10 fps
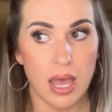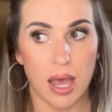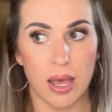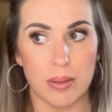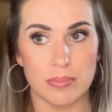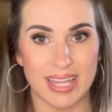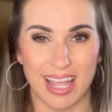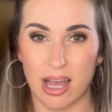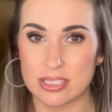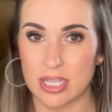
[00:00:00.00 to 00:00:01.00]
um, like
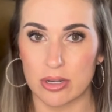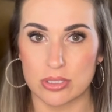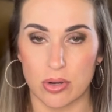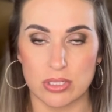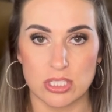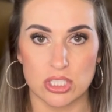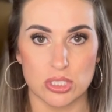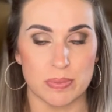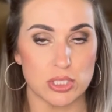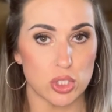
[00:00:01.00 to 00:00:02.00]
hot cider donut to
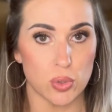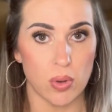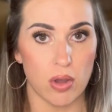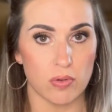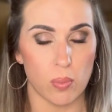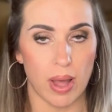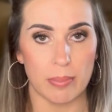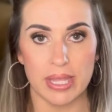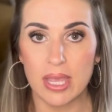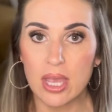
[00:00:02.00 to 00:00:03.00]
just be too
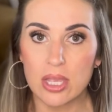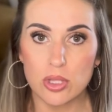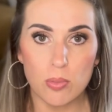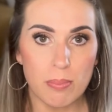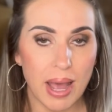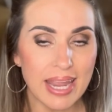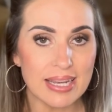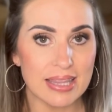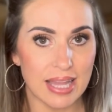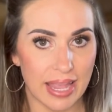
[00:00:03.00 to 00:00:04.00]
overwhelming, you might
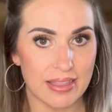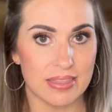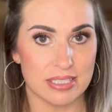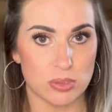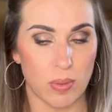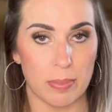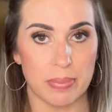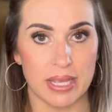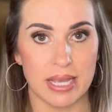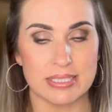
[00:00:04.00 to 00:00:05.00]
like this one
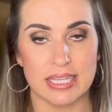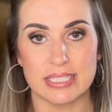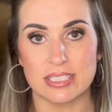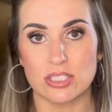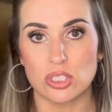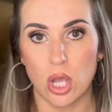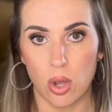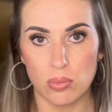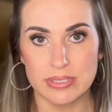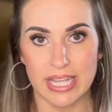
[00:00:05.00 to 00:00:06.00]
because it's
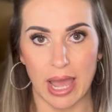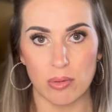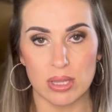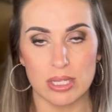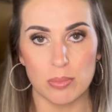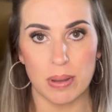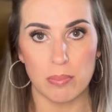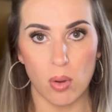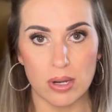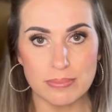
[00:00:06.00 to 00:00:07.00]
toned down a little bit
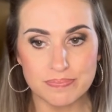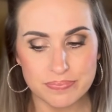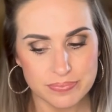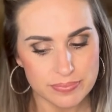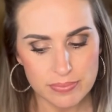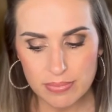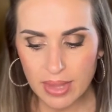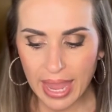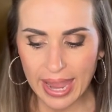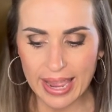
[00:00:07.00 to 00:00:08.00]
more.
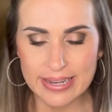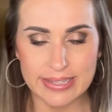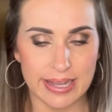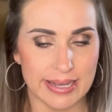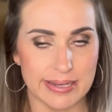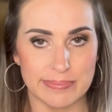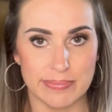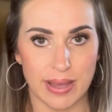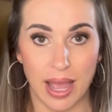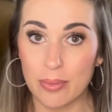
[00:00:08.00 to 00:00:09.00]
And um,
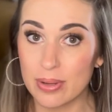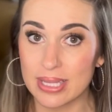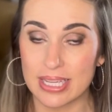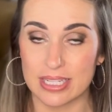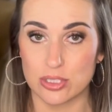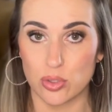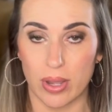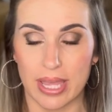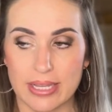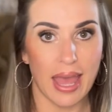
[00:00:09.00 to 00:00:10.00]
I really enjoy
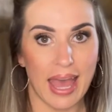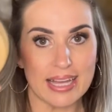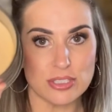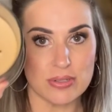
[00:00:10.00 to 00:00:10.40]
it. As you